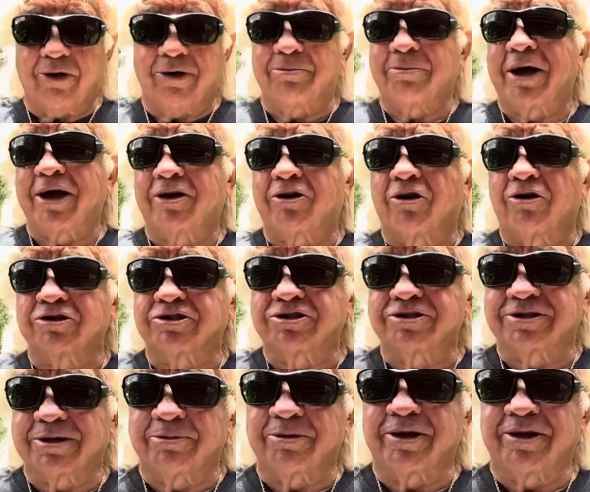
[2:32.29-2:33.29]
what it might cost you,
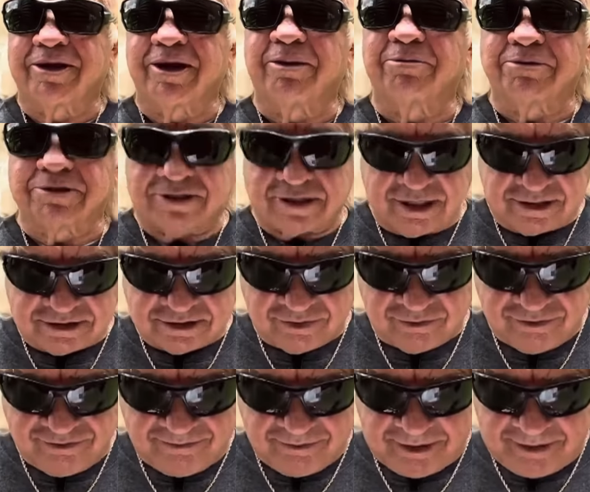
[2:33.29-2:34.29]
some of the dumb mistakes that
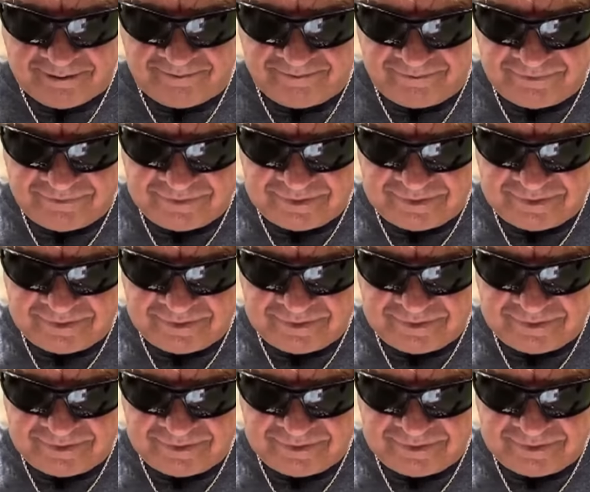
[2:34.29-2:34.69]
we made.